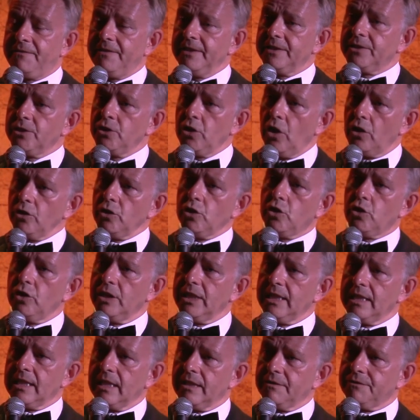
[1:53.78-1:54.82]
if it's not
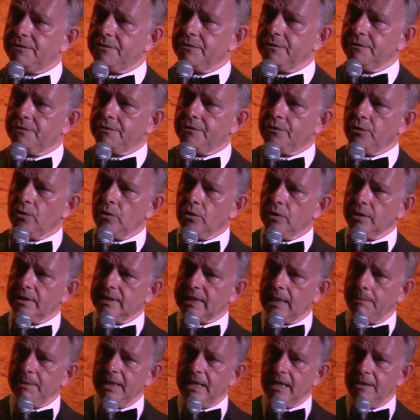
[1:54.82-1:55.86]
good enough for
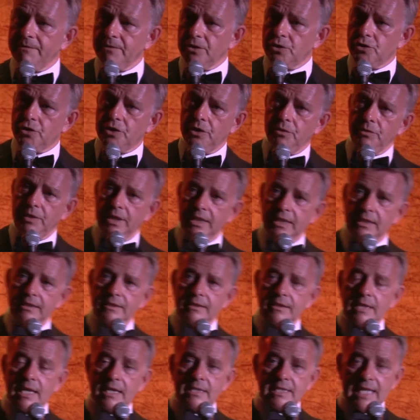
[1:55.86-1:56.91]
Sammy Davis Jr.
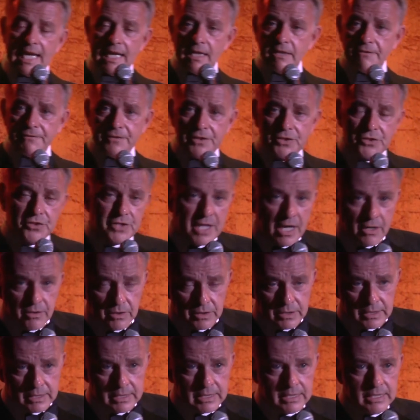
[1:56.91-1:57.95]
and Ella
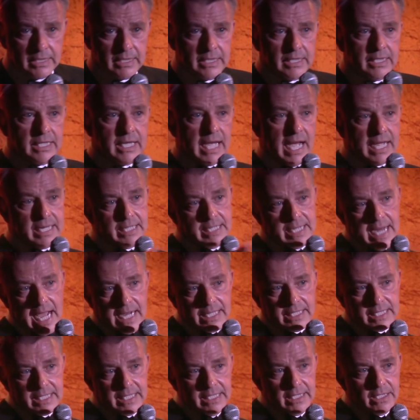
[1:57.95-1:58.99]
Fitzgerald and
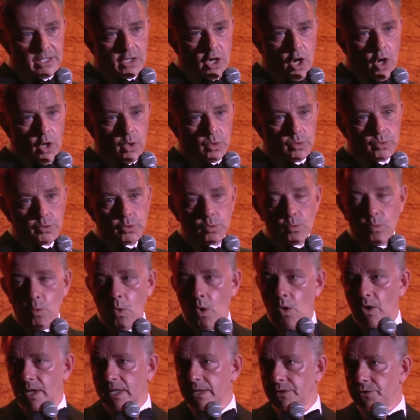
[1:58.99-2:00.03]
Nat King Cole
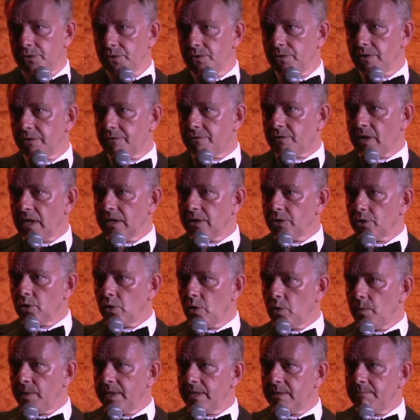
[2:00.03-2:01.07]
walking through the front
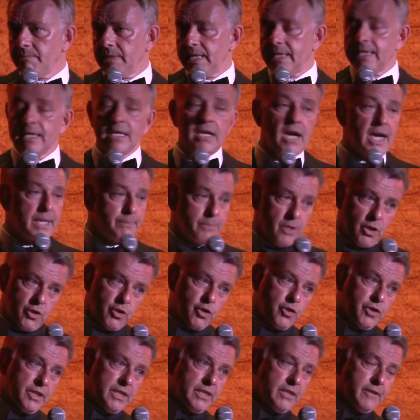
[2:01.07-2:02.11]
door with me that I'm
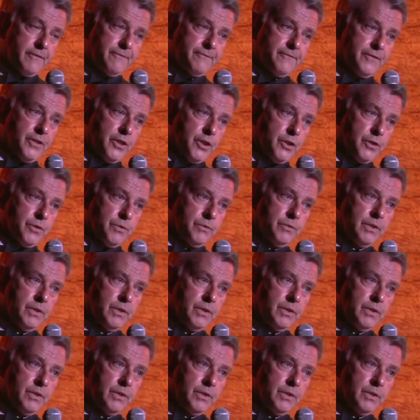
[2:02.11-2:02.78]
not good enough for you.